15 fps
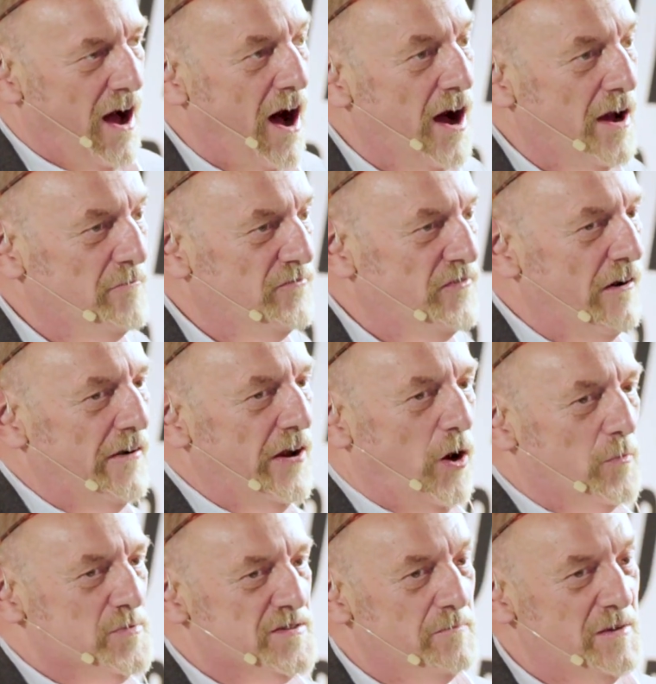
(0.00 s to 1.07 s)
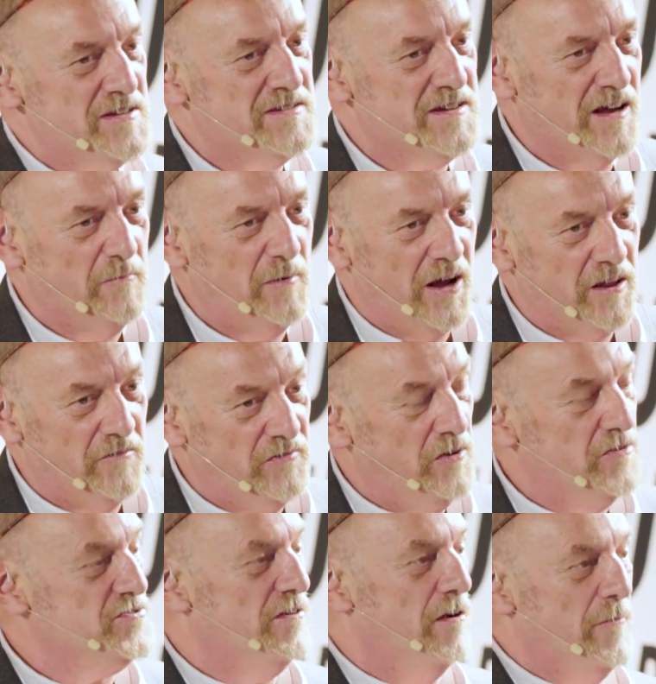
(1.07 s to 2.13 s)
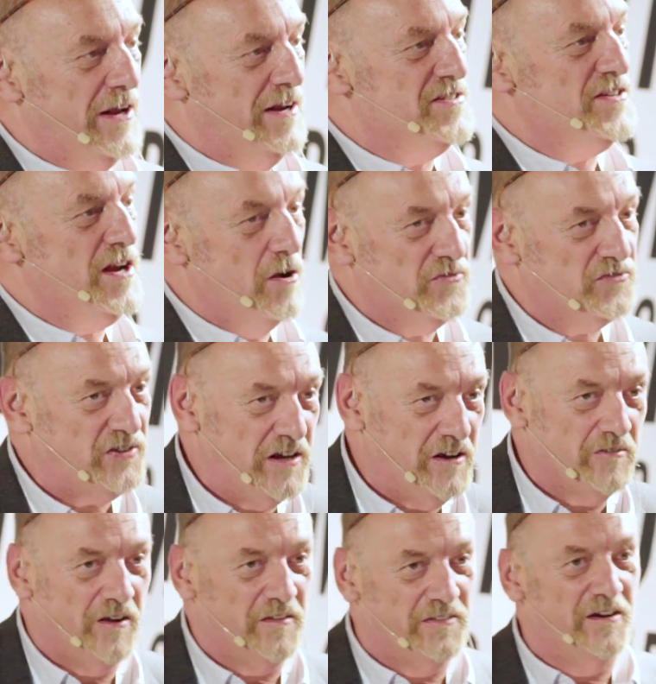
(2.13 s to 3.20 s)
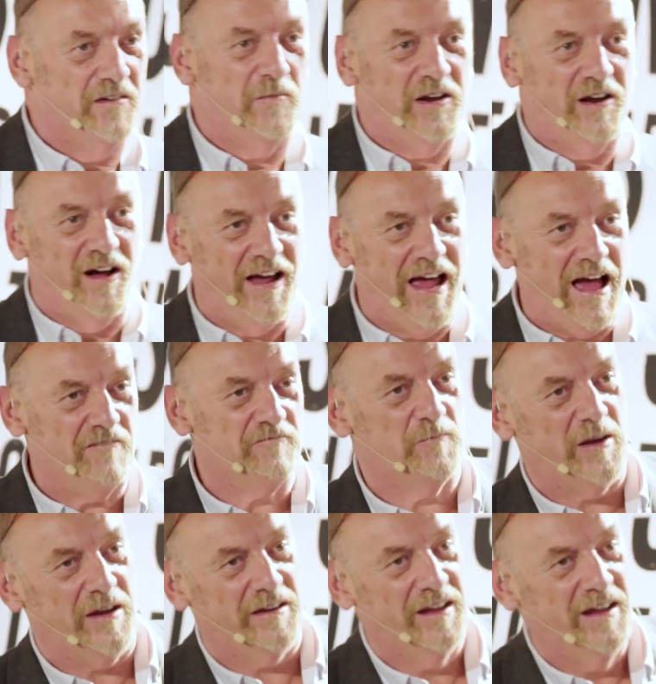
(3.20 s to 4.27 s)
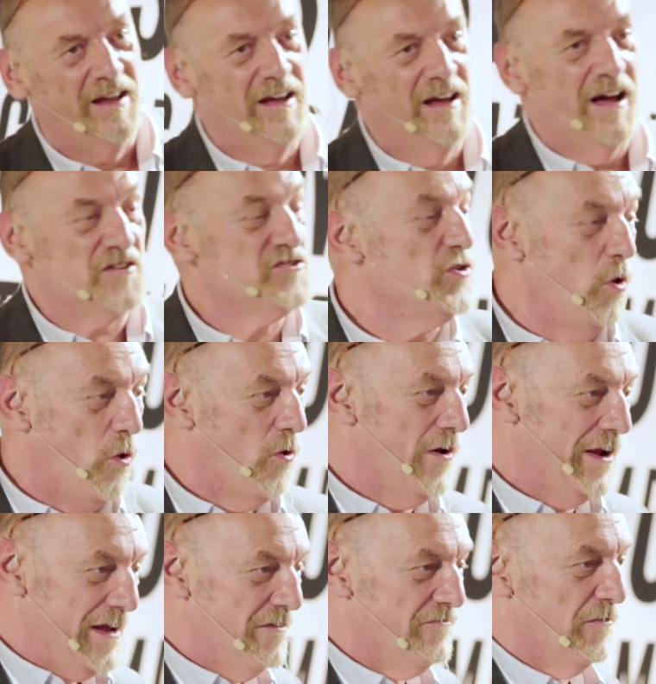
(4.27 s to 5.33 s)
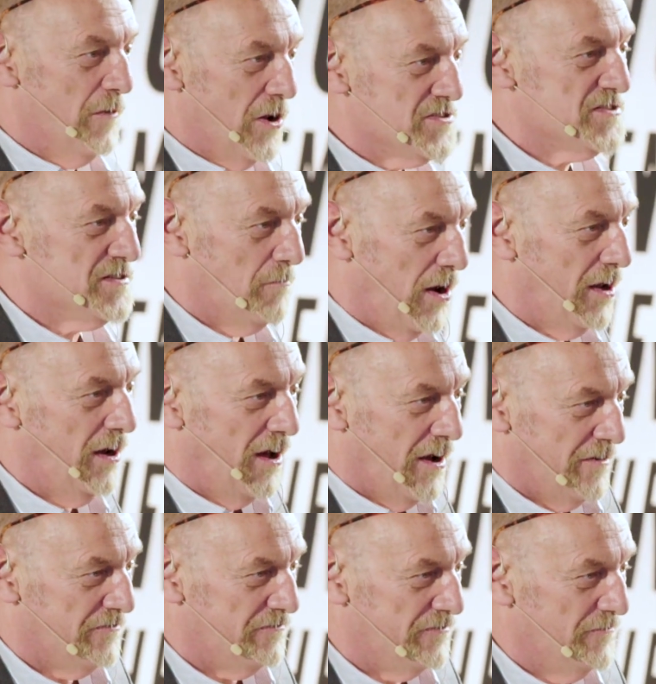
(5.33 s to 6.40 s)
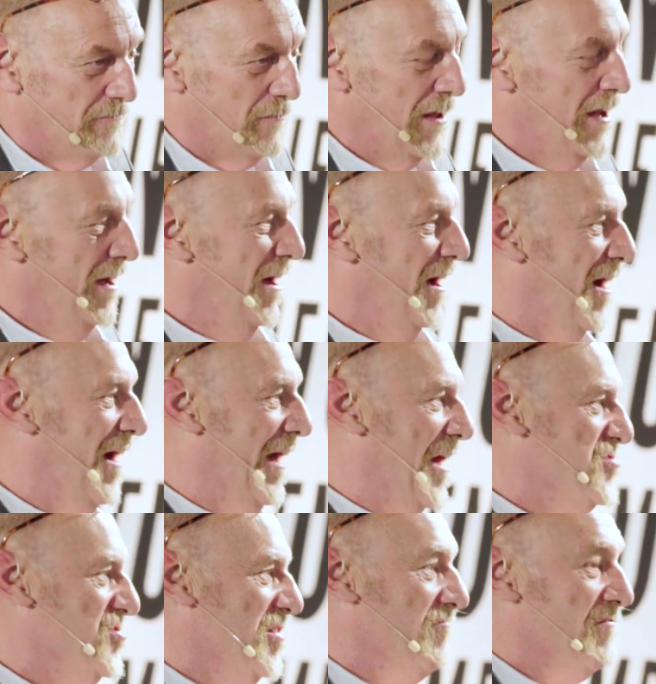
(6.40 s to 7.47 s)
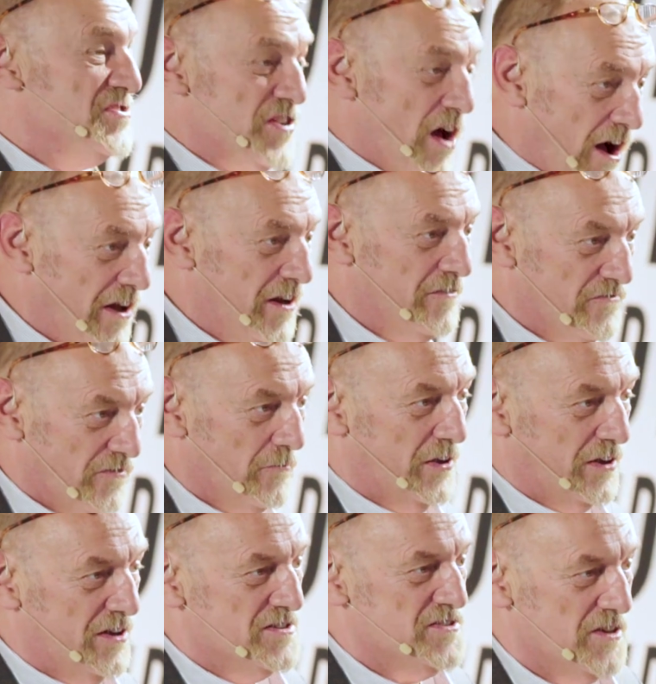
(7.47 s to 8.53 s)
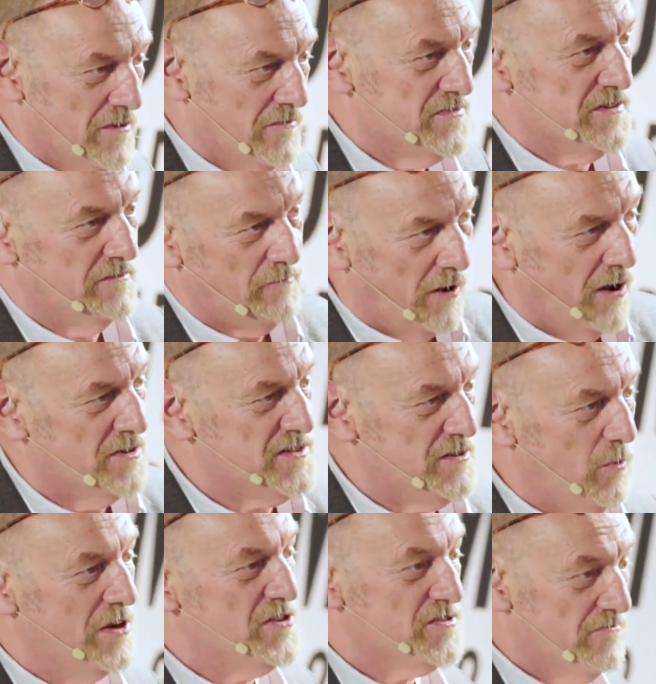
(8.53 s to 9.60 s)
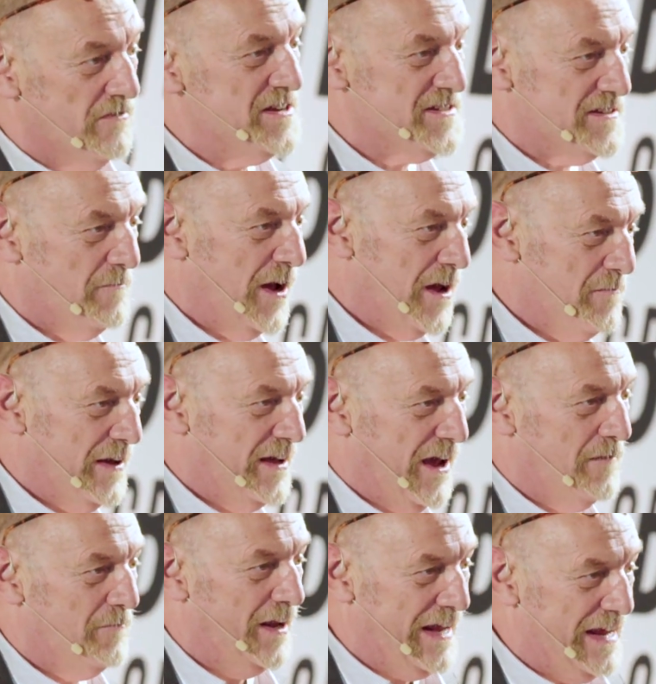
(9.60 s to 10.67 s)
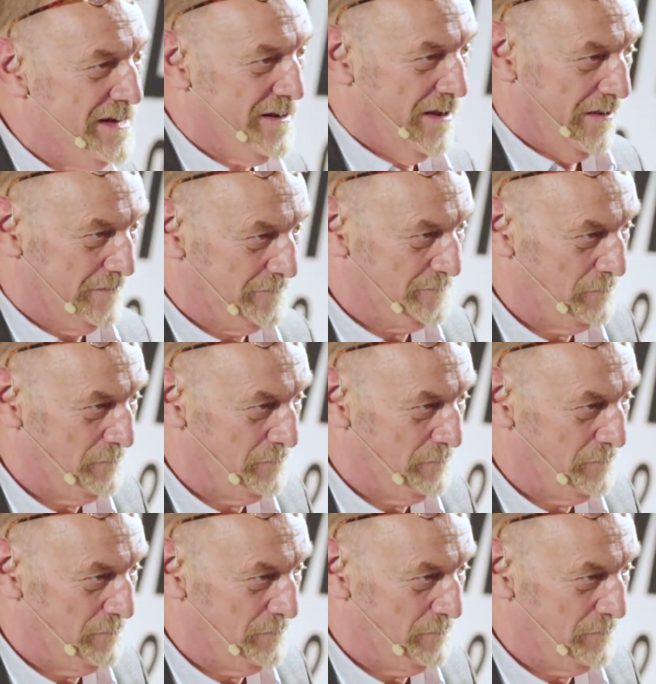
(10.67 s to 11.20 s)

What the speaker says: I'm very optimistic about the future. I mean, it's no secret that, I have been a Tory for most of my life. I actually resigned from the Conservative Party when Theresa May became leader.